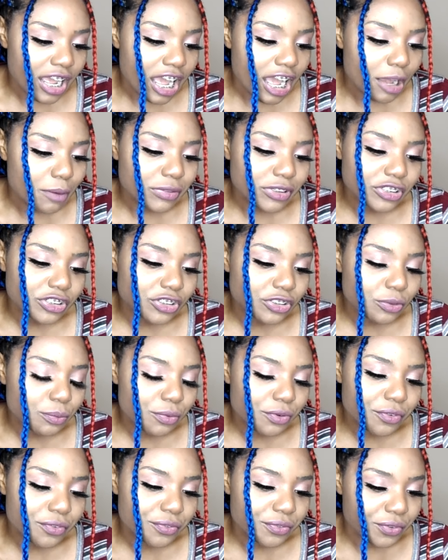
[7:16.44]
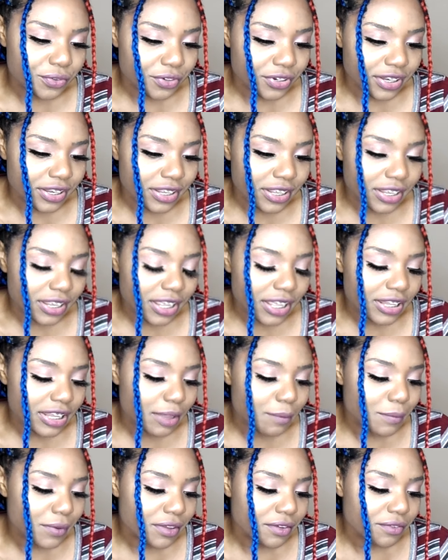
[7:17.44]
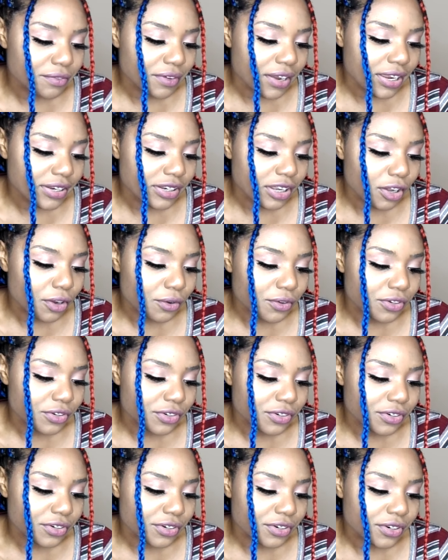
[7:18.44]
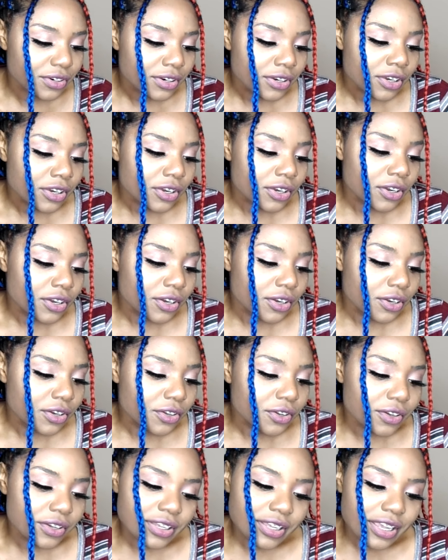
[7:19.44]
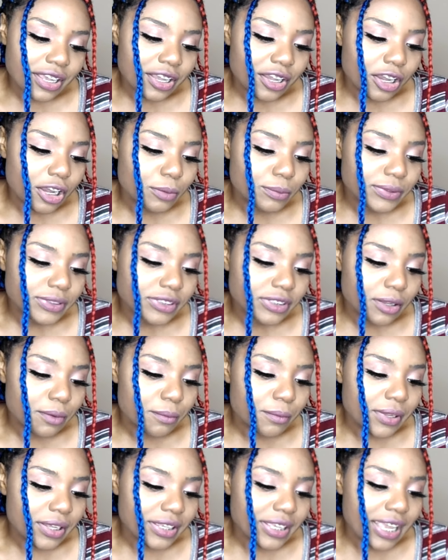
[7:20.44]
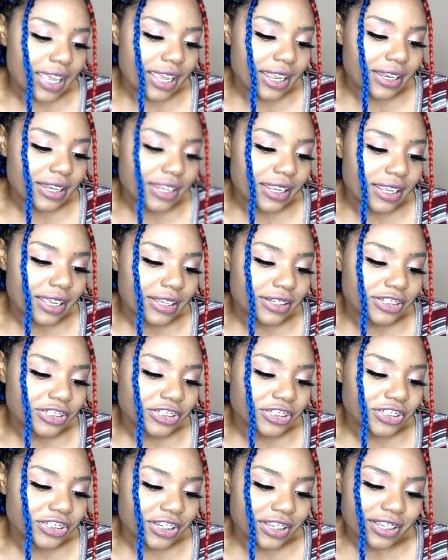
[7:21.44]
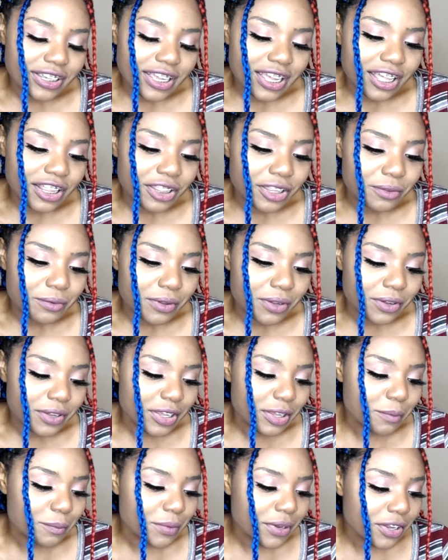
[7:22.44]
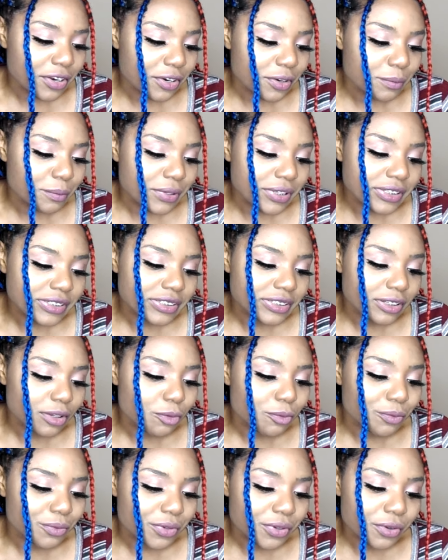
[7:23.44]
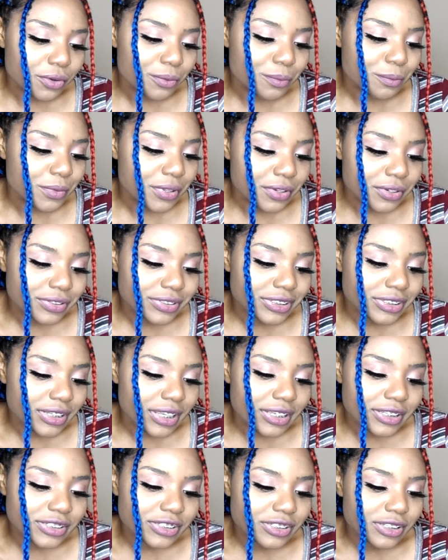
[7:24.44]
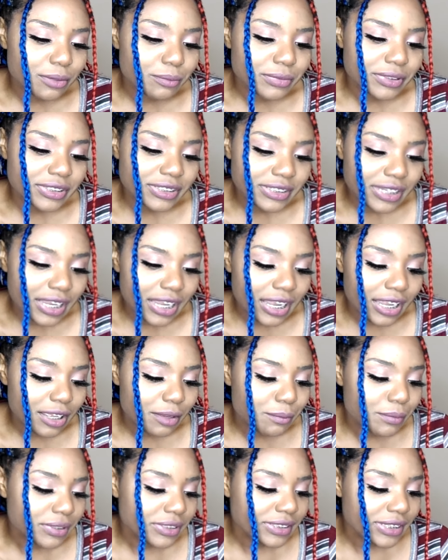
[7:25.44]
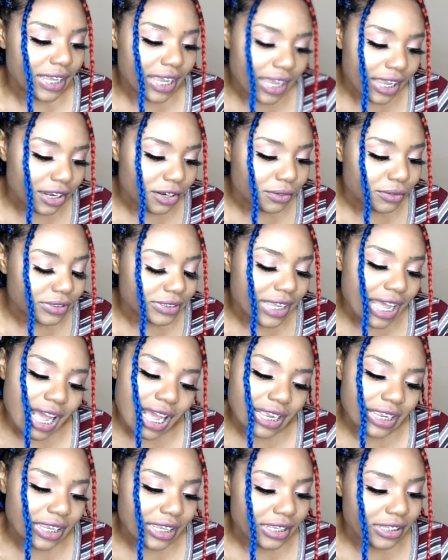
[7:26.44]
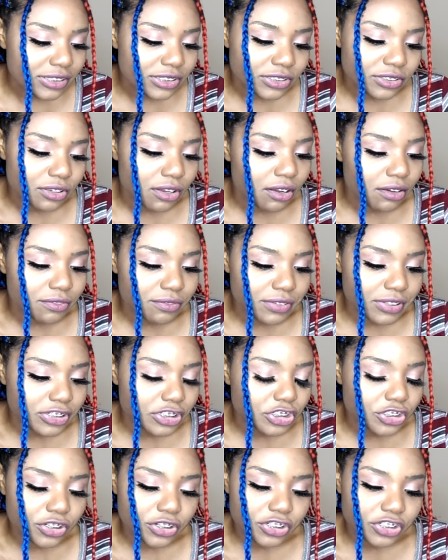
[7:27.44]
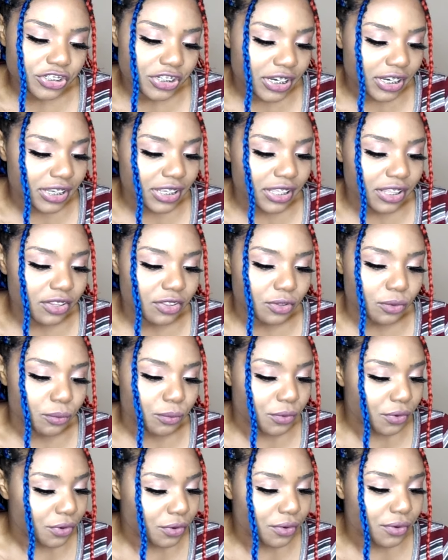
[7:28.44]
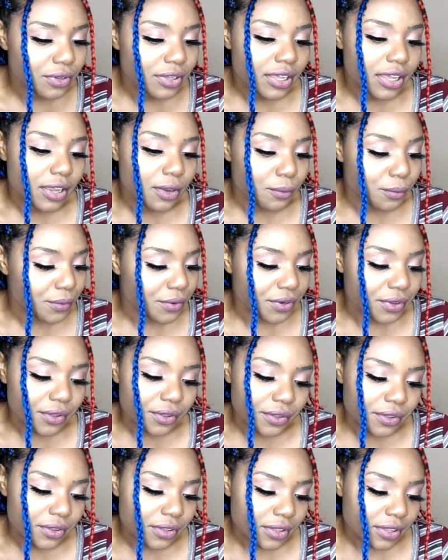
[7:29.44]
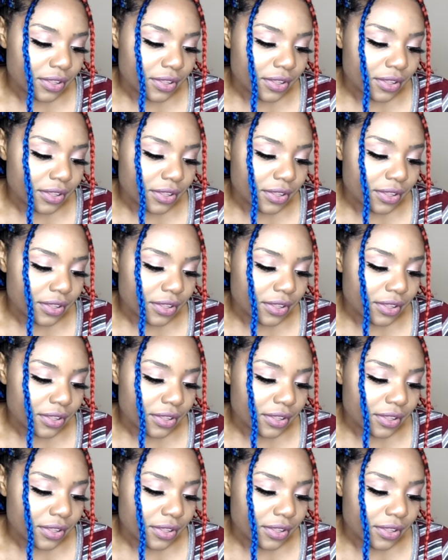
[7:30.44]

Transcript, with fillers: I'm a super foodie. Let me find out your cooking up some Katie and shit. LOL. It better be some real meals like some steak and potatoes, ackee and sausage, jerk chicken, the real, real.